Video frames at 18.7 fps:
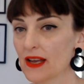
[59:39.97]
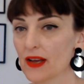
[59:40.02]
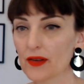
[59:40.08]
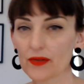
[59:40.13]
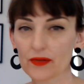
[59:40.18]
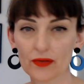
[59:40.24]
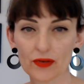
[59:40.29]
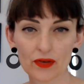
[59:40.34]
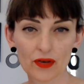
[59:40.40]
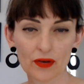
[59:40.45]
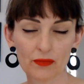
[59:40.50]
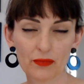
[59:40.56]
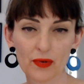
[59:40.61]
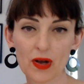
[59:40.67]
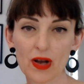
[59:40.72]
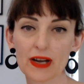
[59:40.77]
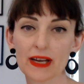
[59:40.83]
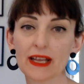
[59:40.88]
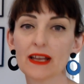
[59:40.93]
through your
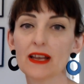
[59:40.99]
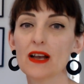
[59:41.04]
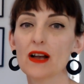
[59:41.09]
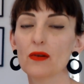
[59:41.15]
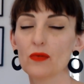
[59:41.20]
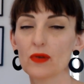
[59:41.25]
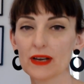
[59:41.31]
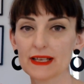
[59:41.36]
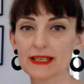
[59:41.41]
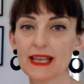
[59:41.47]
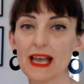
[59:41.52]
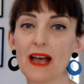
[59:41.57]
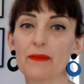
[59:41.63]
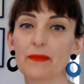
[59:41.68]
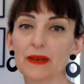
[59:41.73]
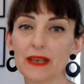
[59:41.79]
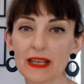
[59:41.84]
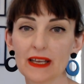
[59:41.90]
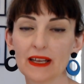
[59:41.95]
body what is
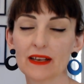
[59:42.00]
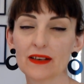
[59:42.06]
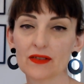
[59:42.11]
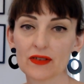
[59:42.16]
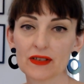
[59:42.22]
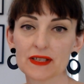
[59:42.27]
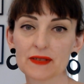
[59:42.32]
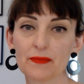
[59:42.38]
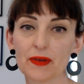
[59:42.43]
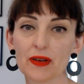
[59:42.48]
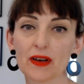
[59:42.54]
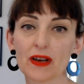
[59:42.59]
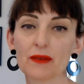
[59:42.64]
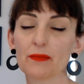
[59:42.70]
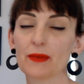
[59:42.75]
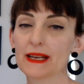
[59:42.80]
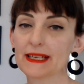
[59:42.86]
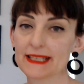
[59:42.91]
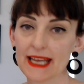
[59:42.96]
happening in your spirit
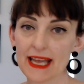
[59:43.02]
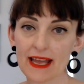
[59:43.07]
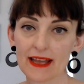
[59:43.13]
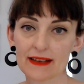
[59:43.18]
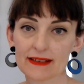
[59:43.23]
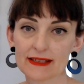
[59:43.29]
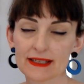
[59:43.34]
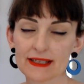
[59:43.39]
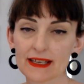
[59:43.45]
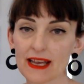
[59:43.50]
by dance,